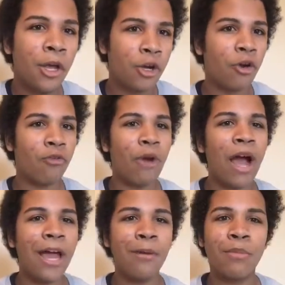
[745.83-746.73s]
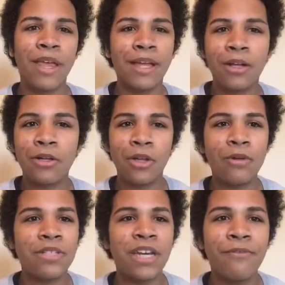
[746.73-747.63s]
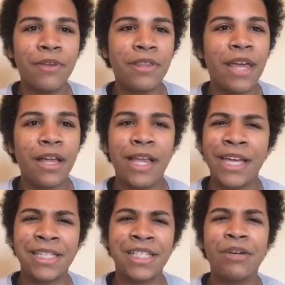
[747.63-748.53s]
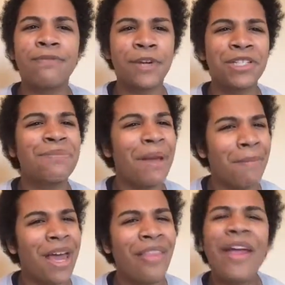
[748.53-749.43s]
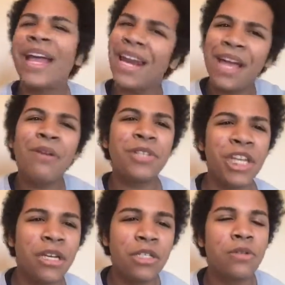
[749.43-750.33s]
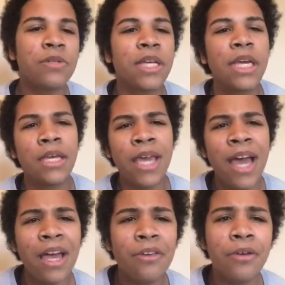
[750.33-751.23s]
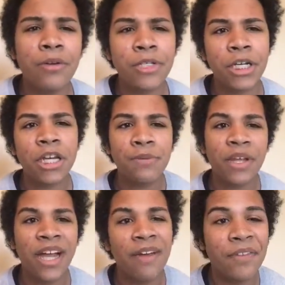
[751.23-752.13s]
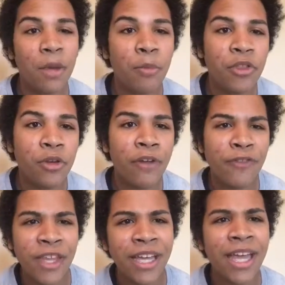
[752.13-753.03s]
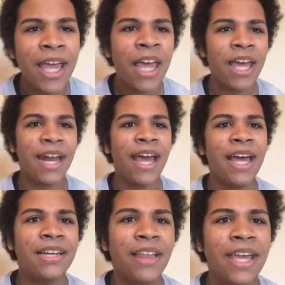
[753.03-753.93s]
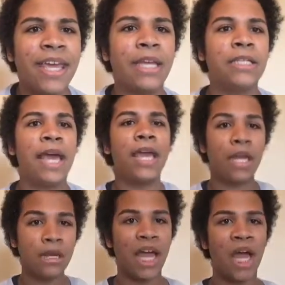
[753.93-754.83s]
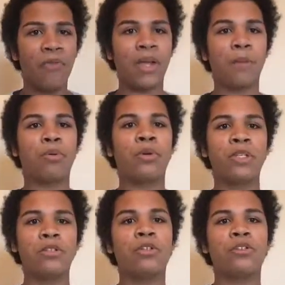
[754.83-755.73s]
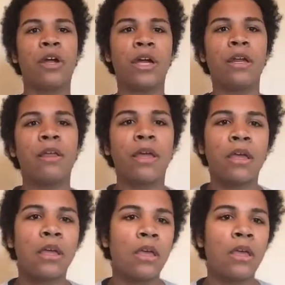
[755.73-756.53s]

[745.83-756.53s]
crime, like clothes and everything. Like, it's still fresh in my mind. Like, can I go change? She was like, yeah, you can go change, but like, I have to come with you and everything. And I had to like get taken down like a prisoner trying to like